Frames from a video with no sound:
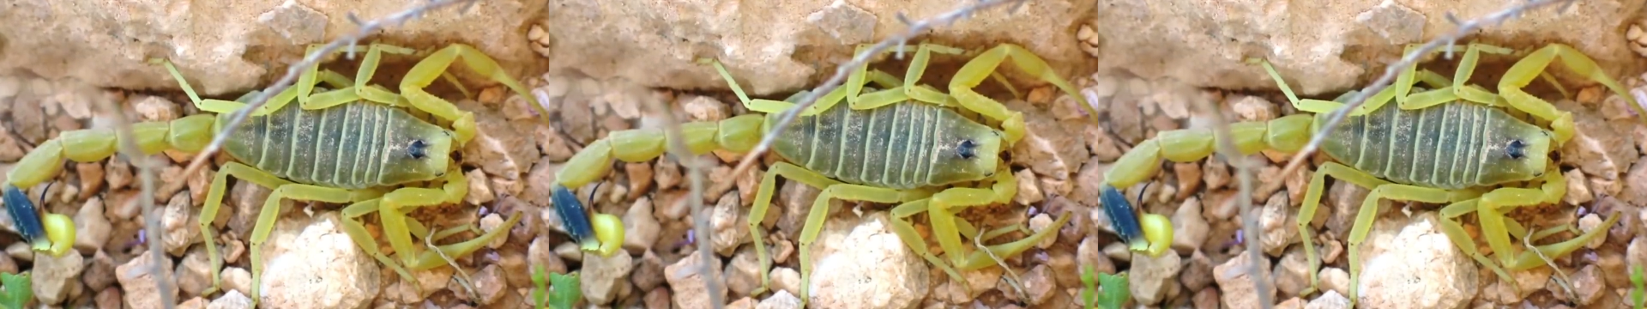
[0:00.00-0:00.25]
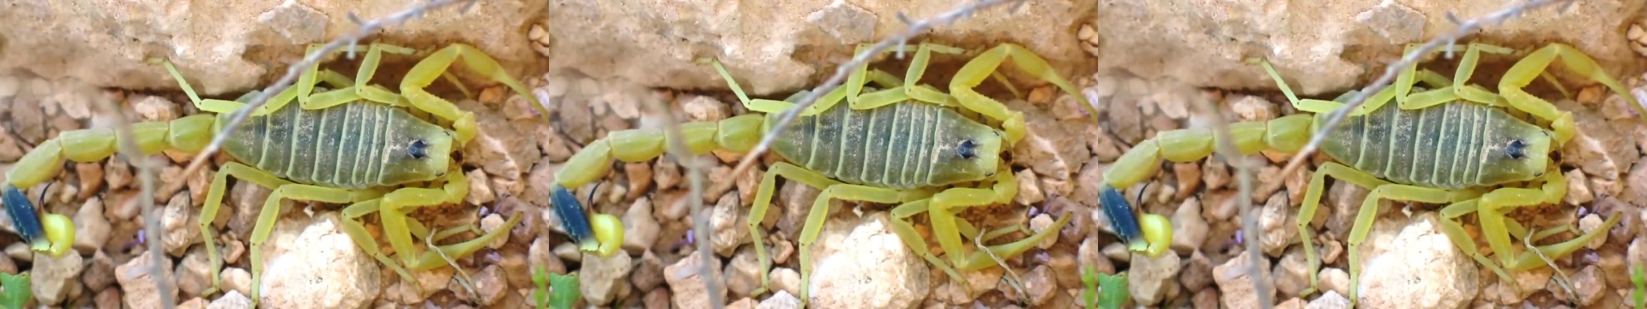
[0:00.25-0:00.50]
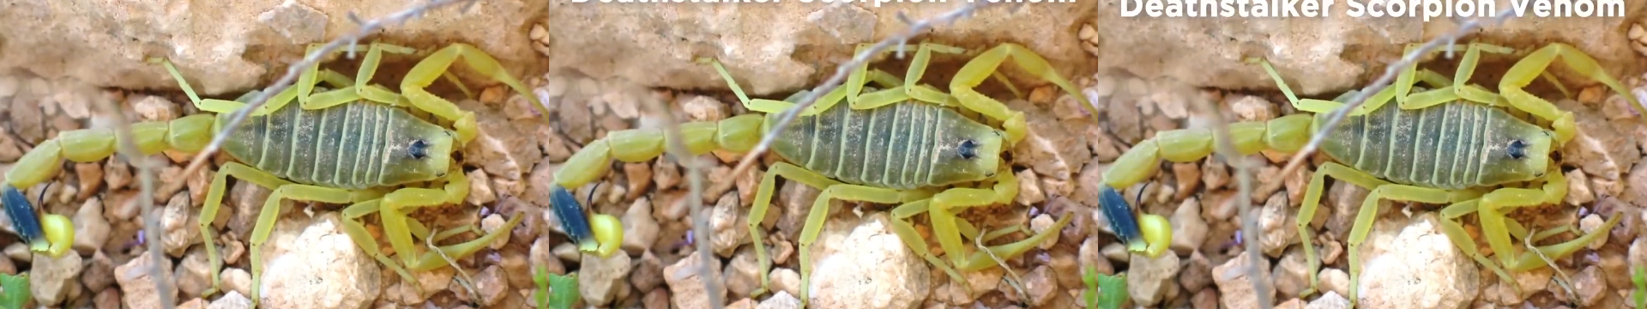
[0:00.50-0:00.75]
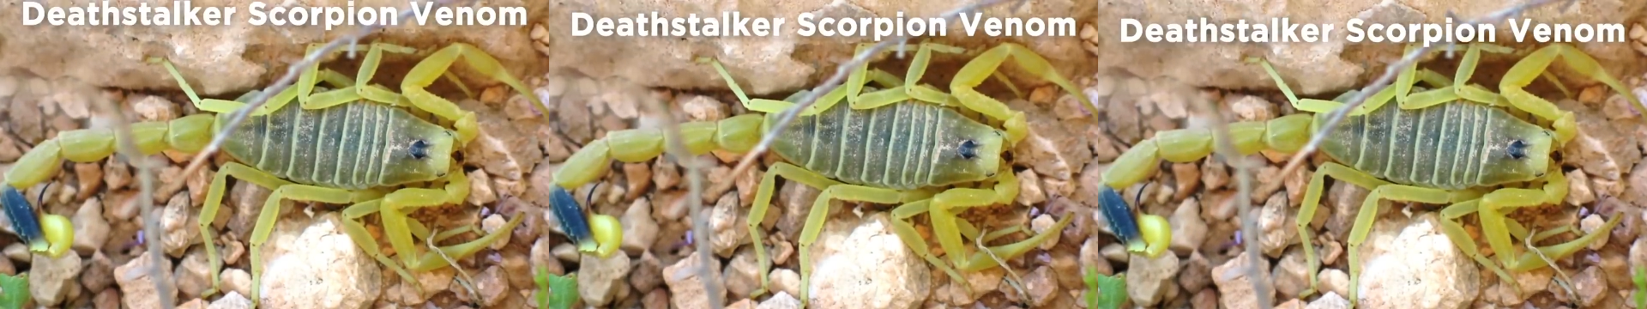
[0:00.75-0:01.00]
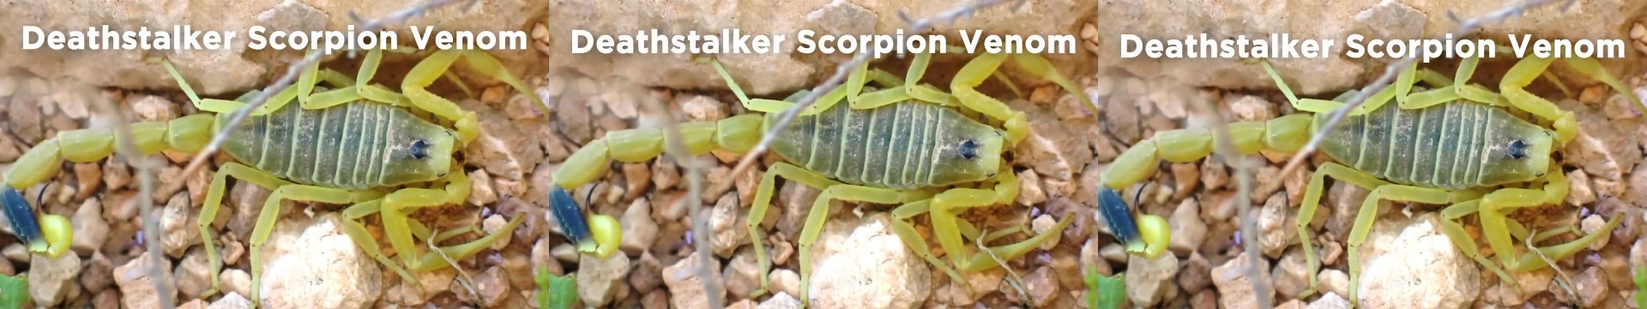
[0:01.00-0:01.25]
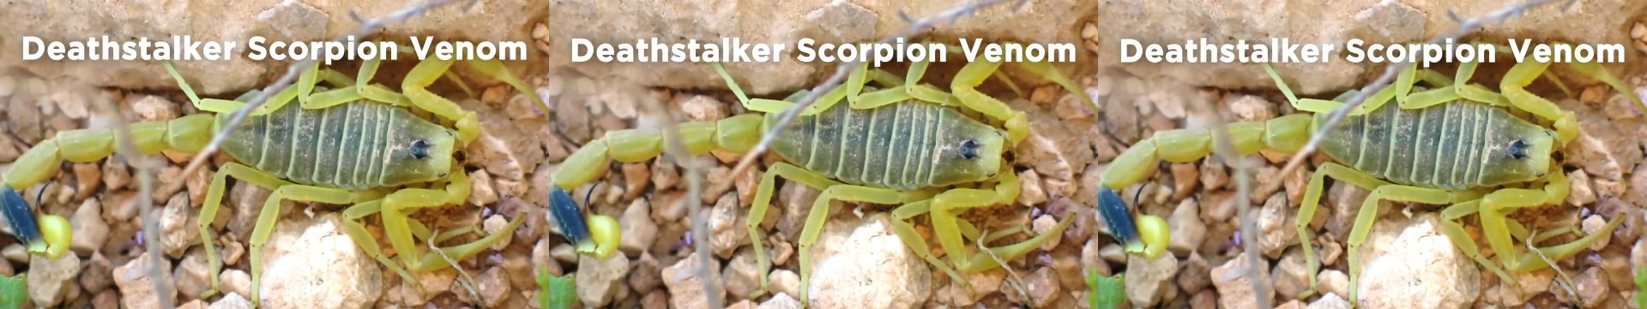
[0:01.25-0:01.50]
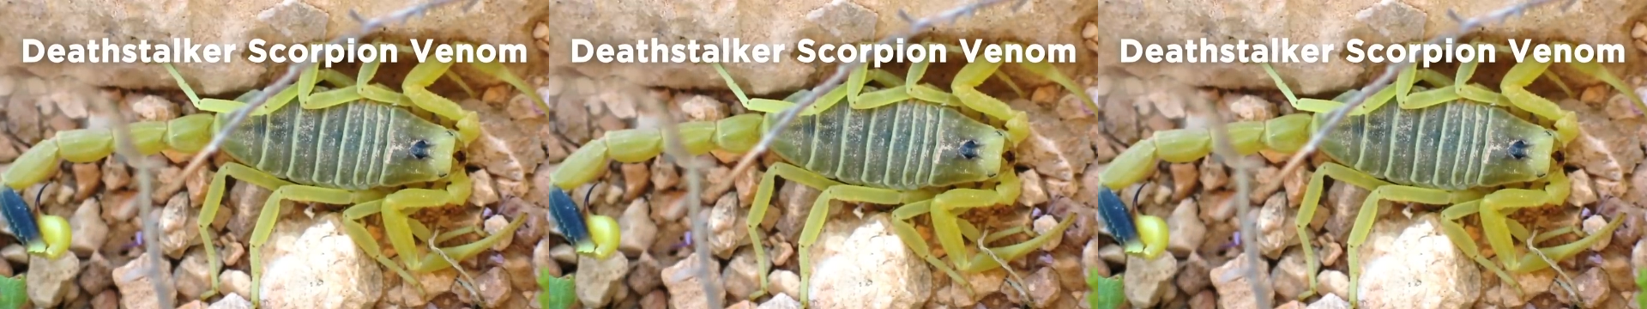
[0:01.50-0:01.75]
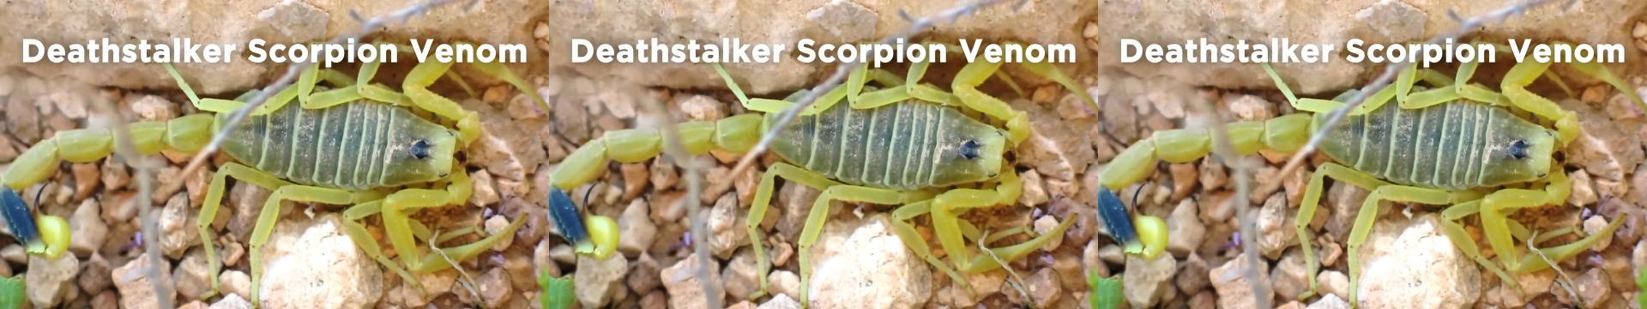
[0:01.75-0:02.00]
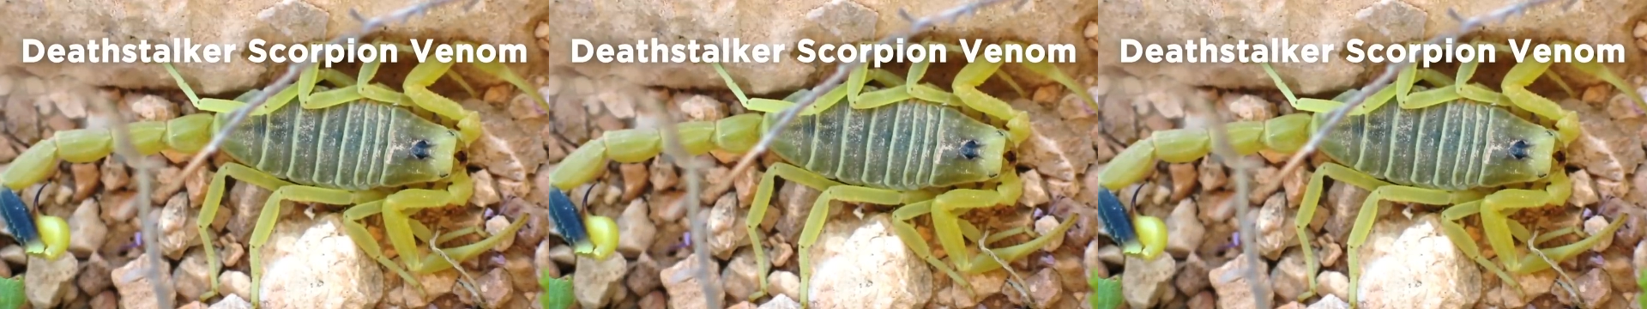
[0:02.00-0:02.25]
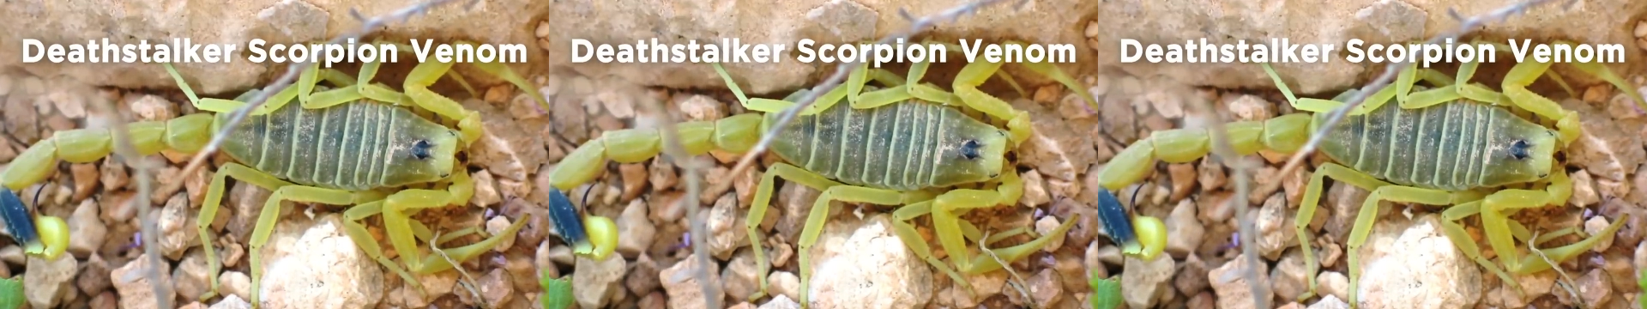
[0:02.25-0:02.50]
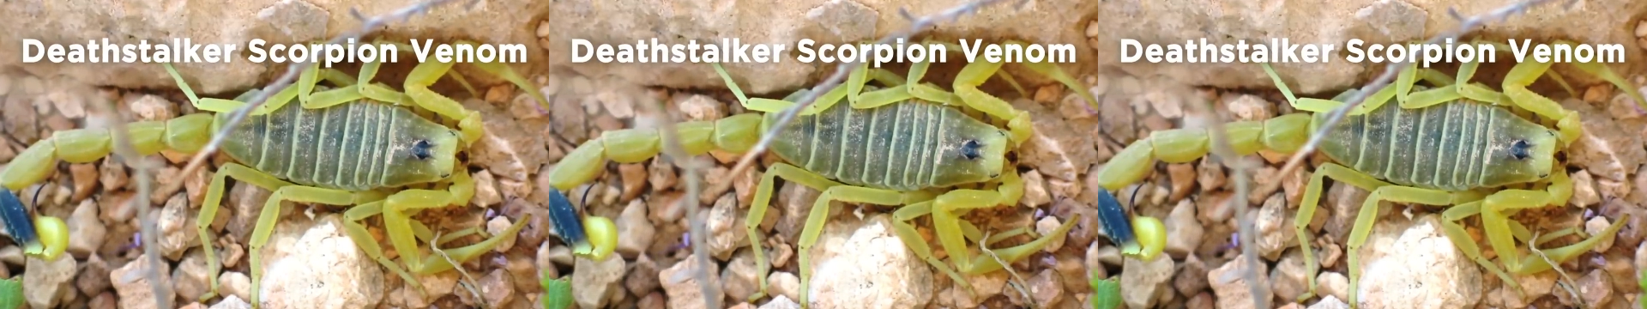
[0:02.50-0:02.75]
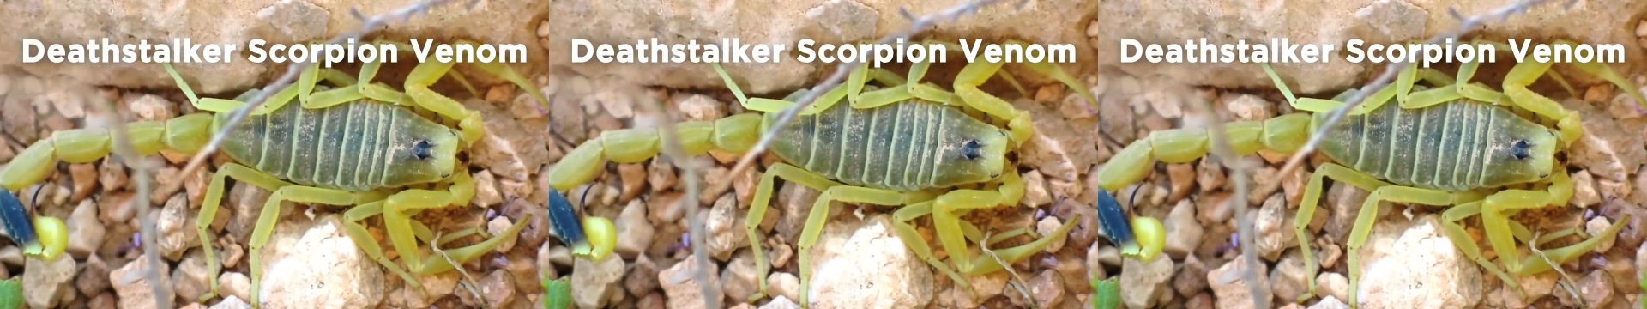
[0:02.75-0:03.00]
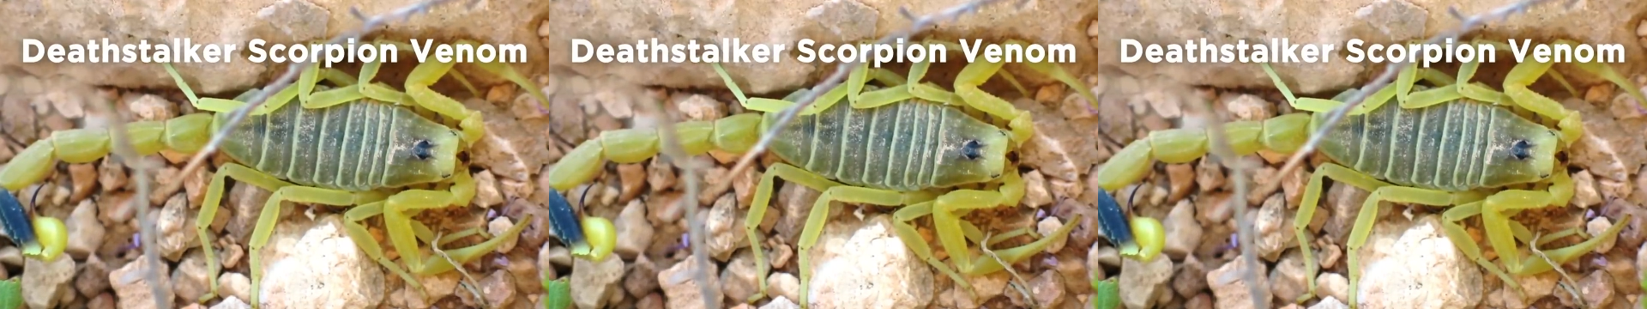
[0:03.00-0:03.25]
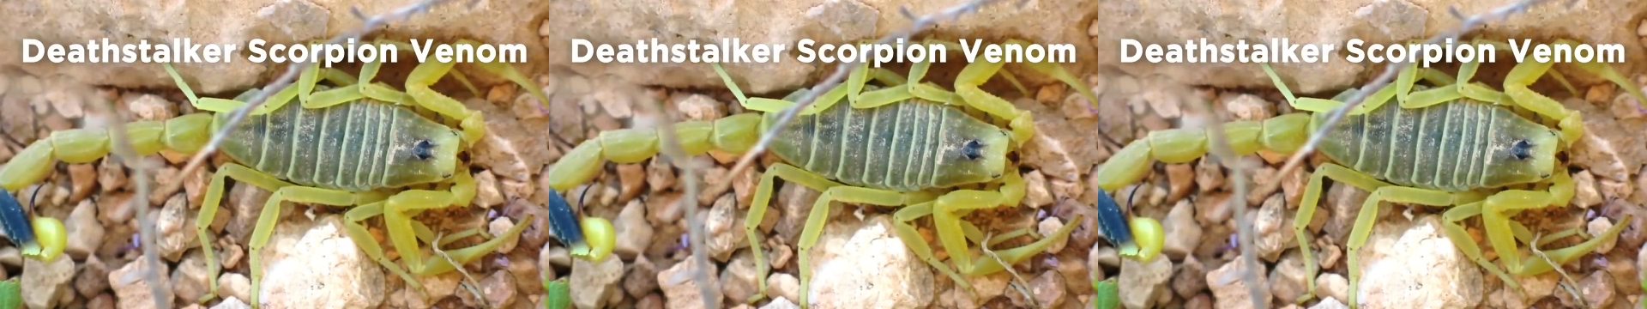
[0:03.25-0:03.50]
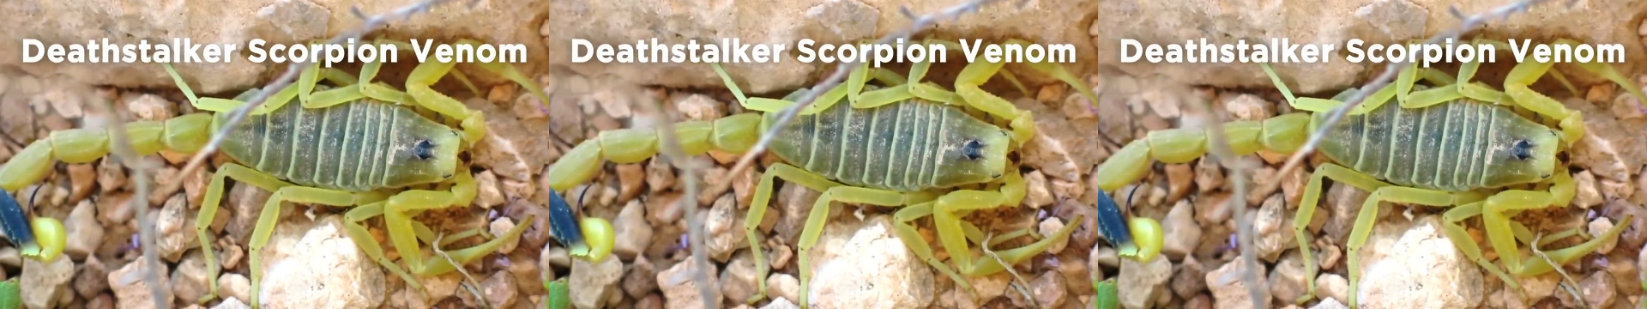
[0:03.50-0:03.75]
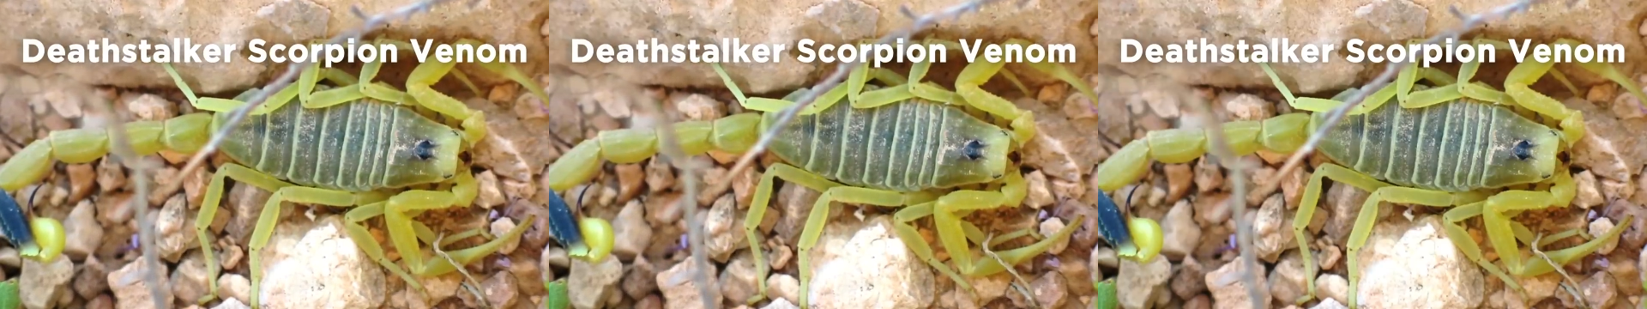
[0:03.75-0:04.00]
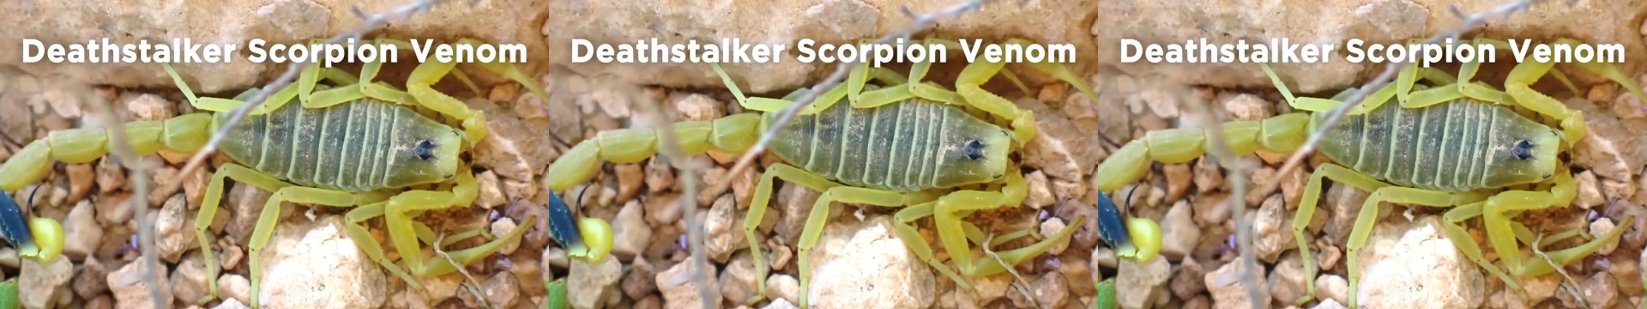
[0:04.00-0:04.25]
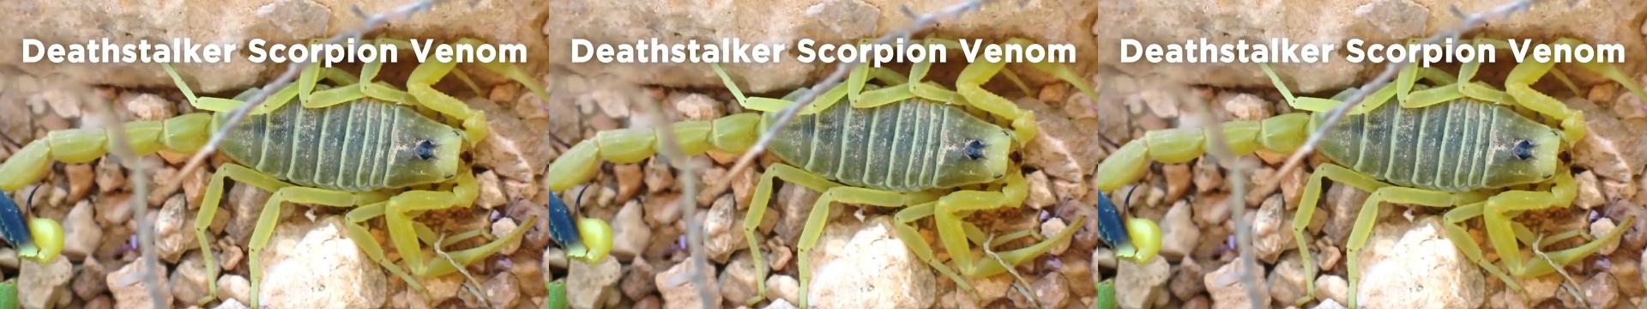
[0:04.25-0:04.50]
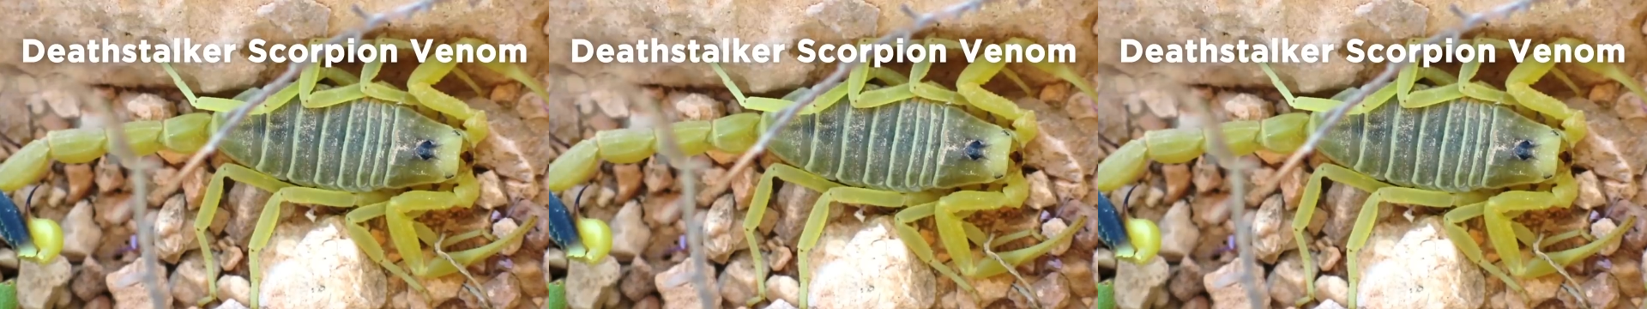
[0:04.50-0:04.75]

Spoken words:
(no speaker visible)